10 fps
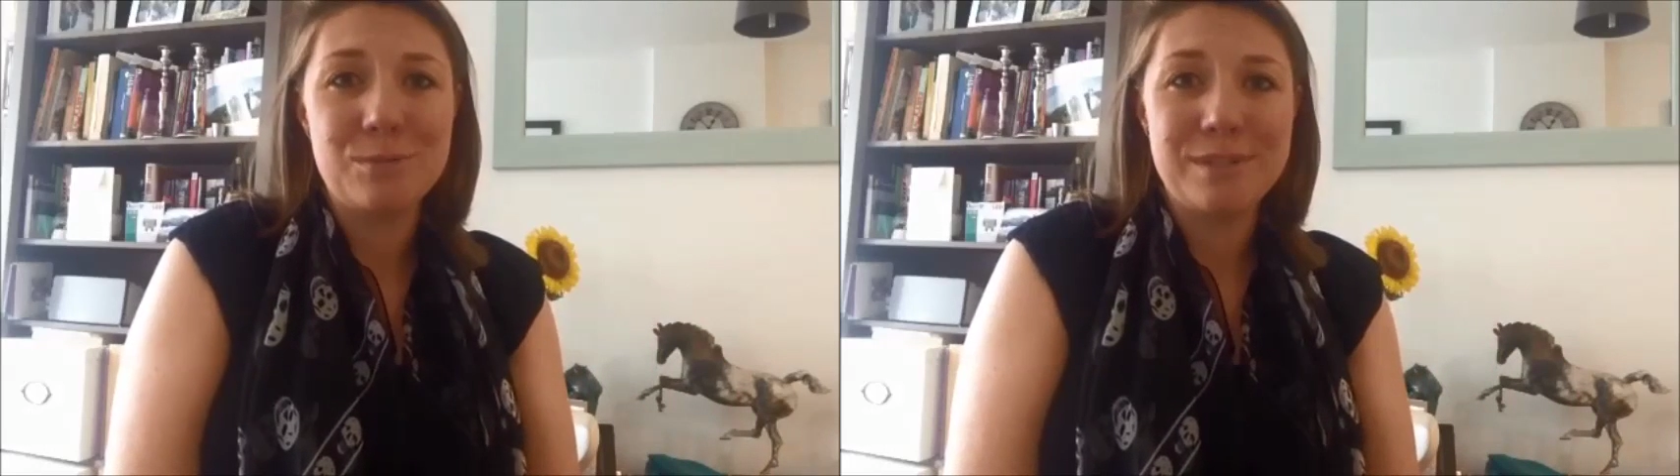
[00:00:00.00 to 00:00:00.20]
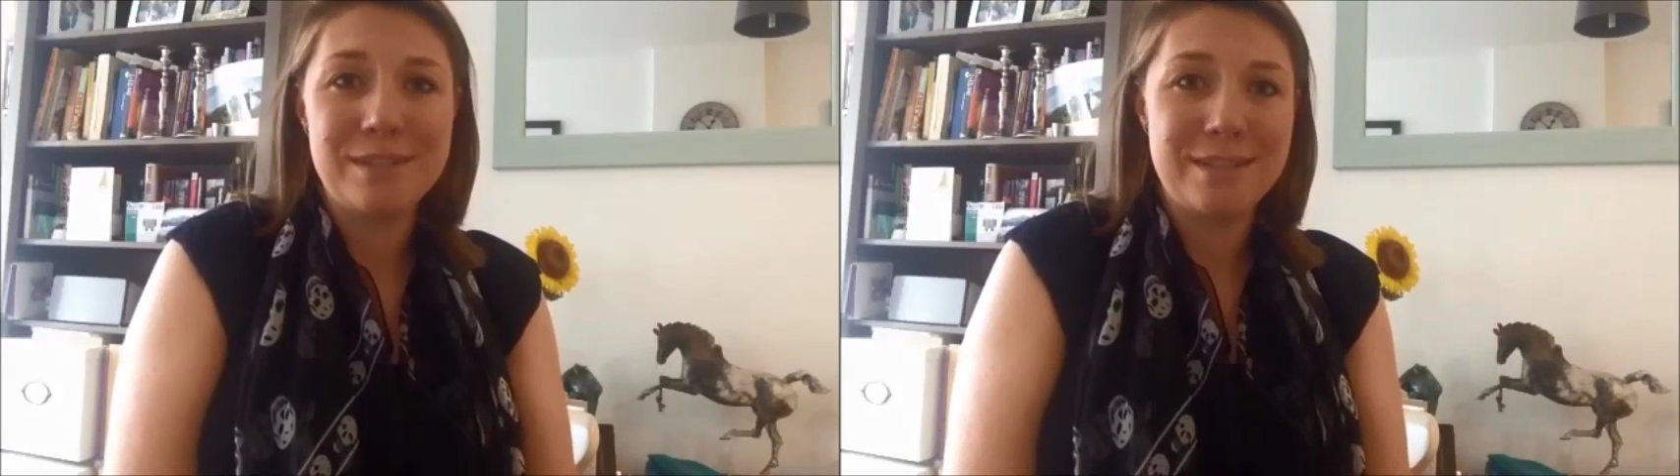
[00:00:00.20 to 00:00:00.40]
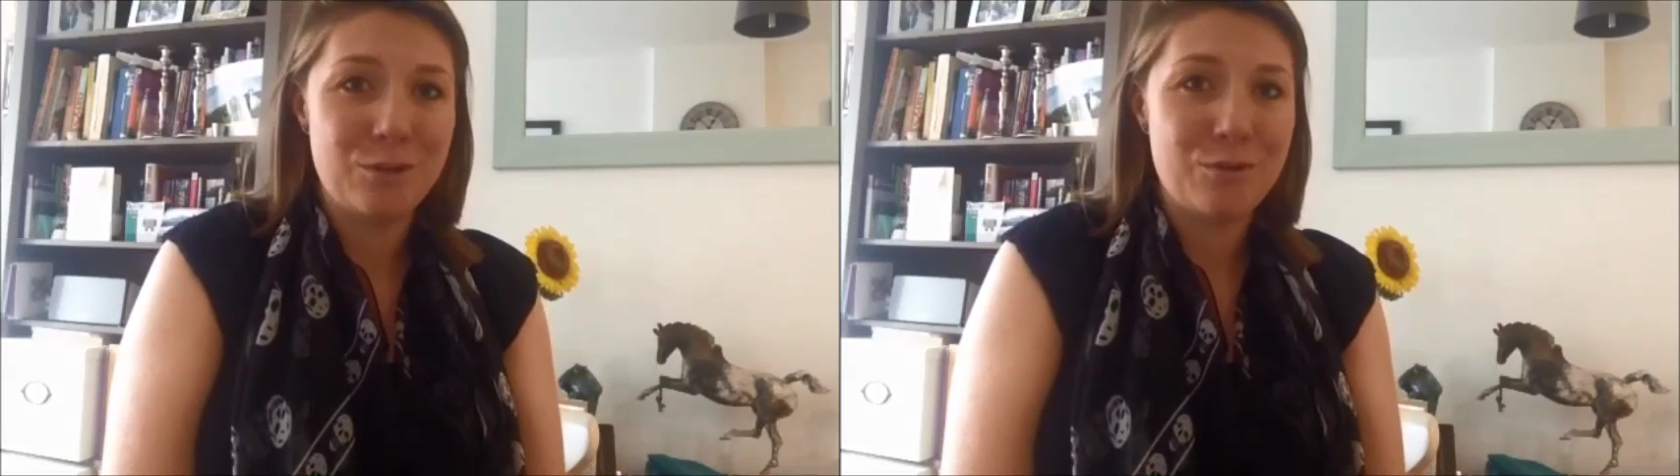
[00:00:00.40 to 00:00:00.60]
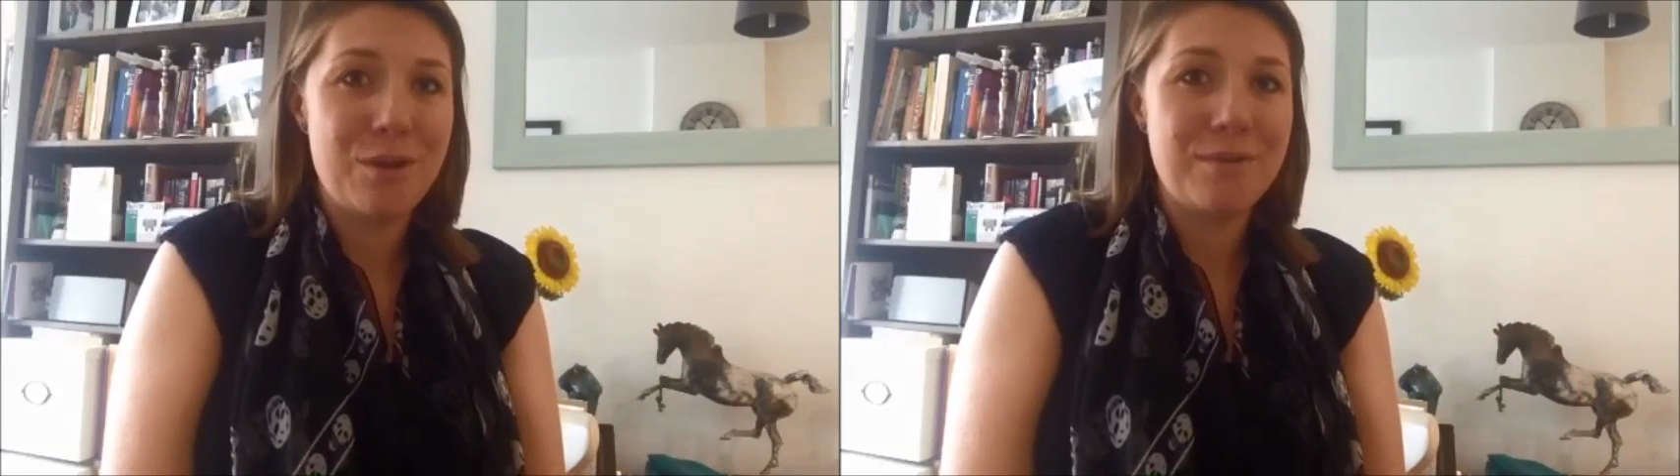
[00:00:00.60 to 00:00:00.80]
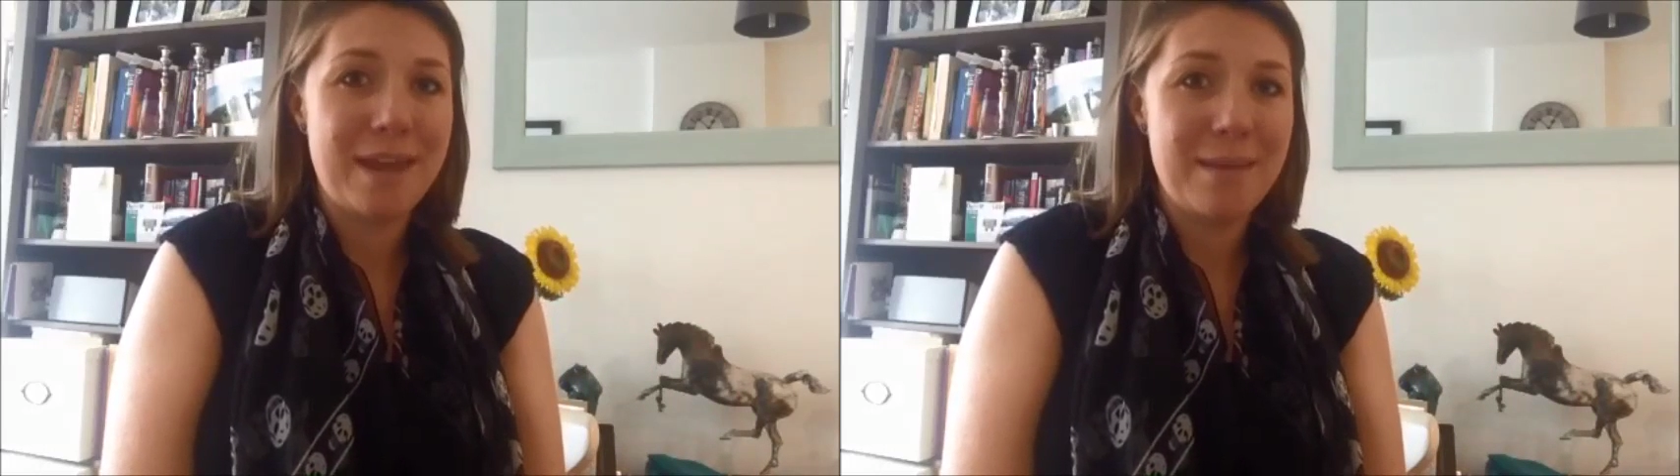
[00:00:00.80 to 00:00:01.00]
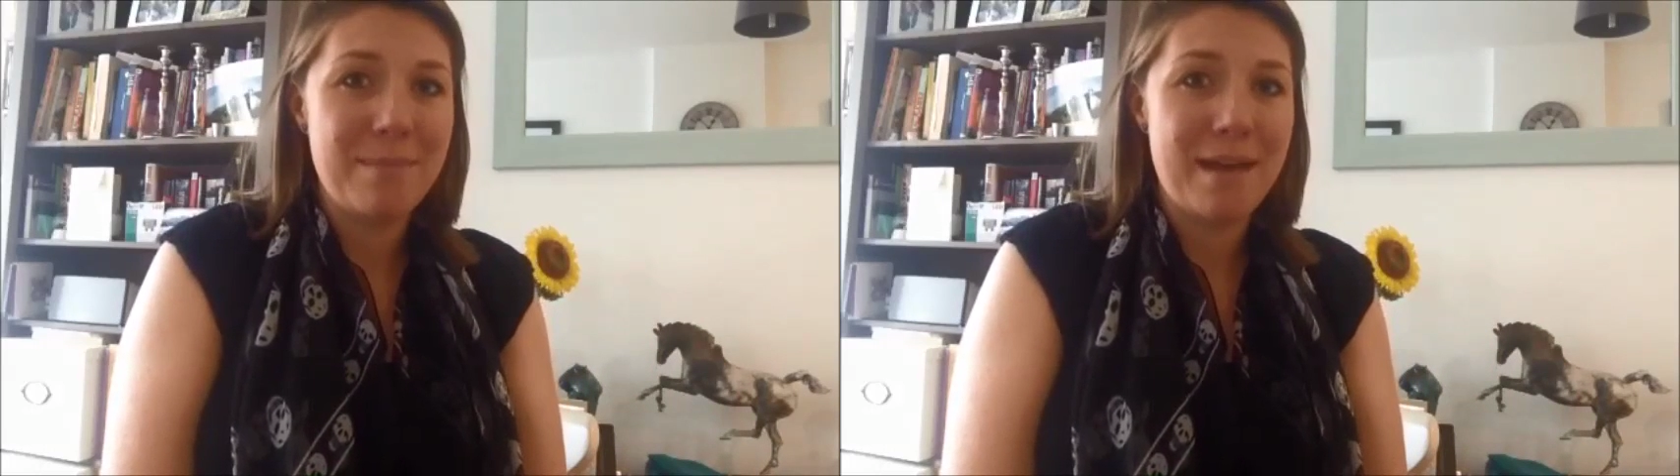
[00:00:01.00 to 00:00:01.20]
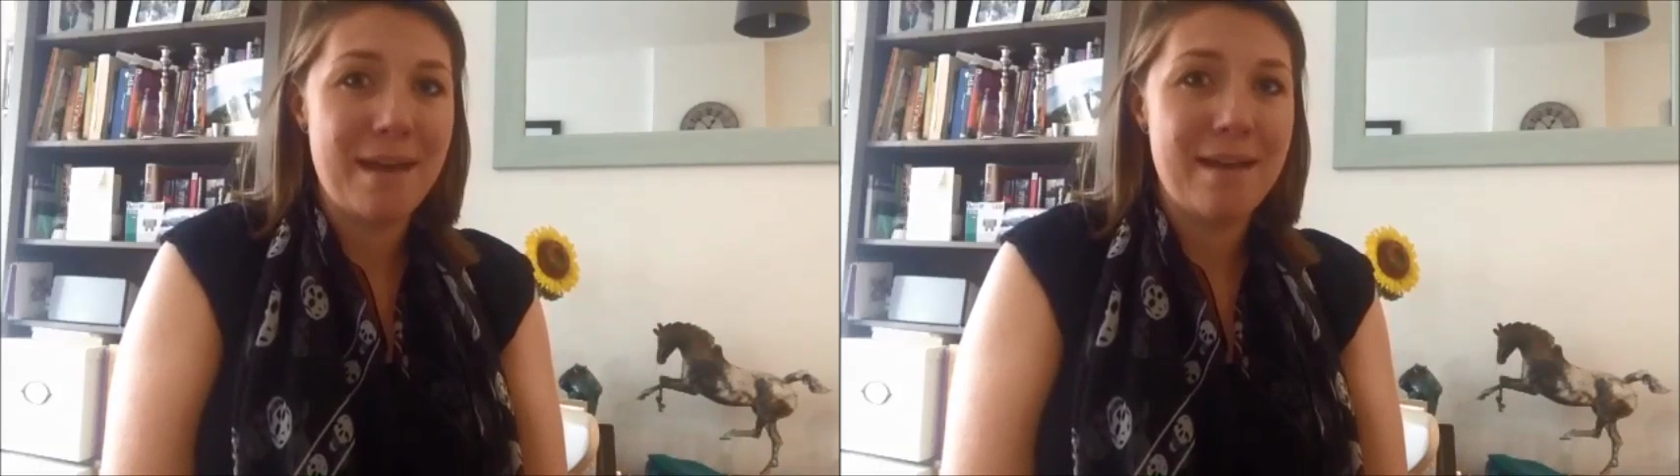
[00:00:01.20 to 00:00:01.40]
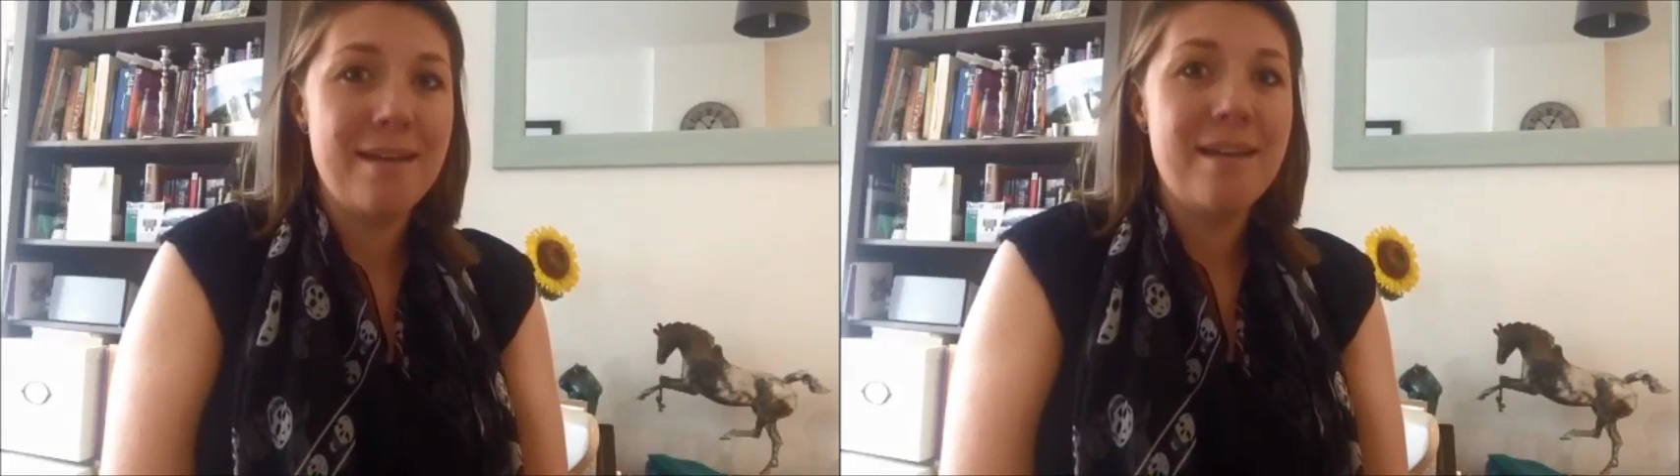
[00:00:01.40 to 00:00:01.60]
but to see your own name there